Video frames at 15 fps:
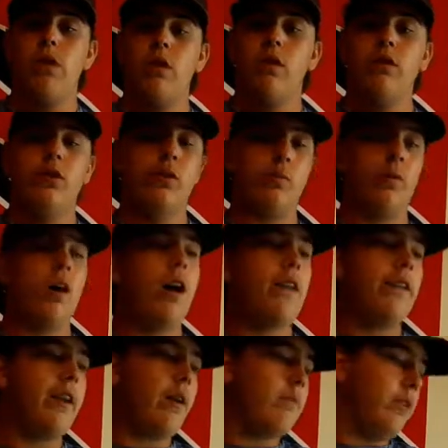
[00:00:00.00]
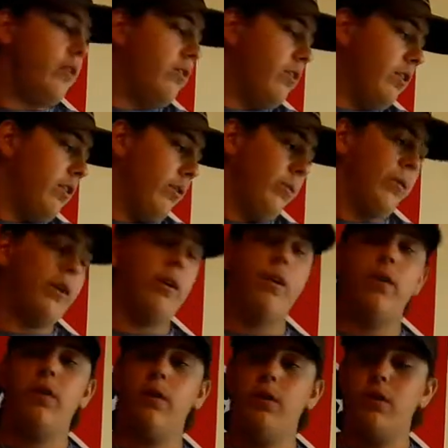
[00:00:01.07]
The rod that I'm using, the
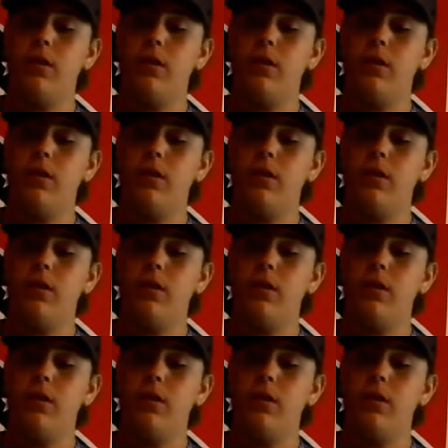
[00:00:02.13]
reel,